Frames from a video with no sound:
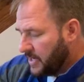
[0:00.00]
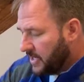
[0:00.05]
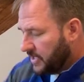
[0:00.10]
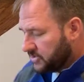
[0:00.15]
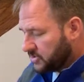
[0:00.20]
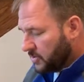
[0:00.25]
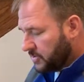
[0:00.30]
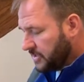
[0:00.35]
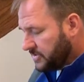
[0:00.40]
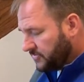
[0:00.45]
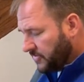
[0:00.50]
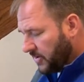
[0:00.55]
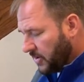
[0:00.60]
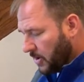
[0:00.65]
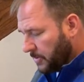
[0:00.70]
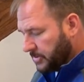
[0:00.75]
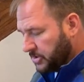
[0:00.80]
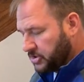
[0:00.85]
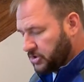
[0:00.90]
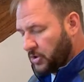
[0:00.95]
So in this video,
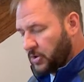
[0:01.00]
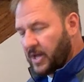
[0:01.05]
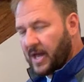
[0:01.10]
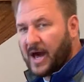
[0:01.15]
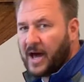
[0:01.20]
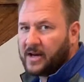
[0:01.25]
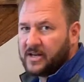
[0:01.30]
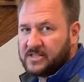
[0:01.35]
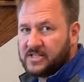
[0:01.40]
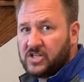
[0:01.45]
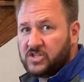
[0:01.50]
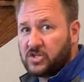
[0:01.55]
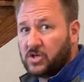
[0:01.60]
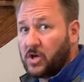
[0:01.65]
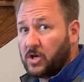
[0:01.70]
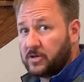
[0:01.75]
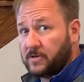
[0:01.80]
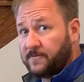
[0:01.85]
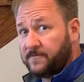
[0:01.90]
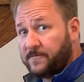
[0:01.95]
I'm gonna show you how to teach a
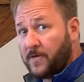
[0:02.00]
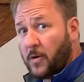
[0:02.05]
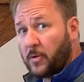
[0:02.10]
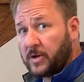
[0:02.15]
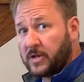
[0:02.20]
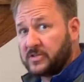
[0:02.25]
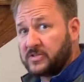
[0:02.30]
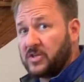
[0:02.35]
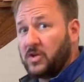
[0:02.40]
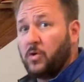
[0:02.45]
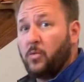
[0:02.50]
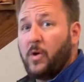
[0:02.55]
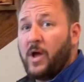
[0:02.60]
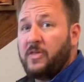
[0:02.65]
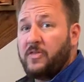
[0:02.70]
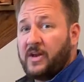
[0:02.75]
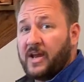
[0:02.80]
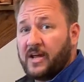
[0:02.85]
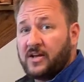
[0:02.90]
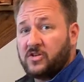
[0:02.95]
dog to focus in a way
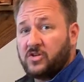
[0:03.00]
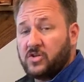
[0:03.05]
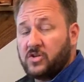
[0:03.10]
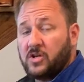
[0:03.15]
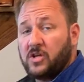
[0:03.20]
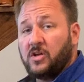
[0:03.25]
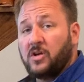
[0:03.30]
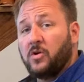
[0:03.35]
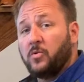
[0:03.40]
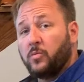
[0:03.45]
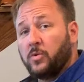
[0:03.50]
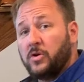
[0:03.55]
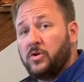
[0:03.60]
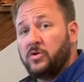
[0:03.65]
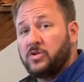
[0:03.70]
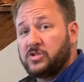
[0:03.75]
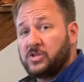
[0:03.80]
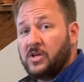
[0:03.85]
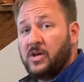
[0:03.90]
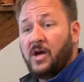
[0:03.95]
that actually can
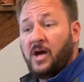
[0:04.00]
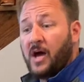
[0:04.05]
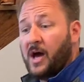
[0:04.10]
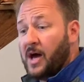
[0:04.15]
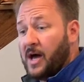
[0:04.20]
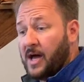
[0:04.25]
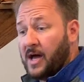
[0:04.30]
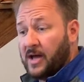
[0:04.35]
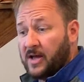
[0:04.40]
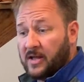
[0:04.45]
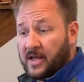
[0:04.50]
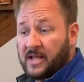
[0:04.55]
reduce uh,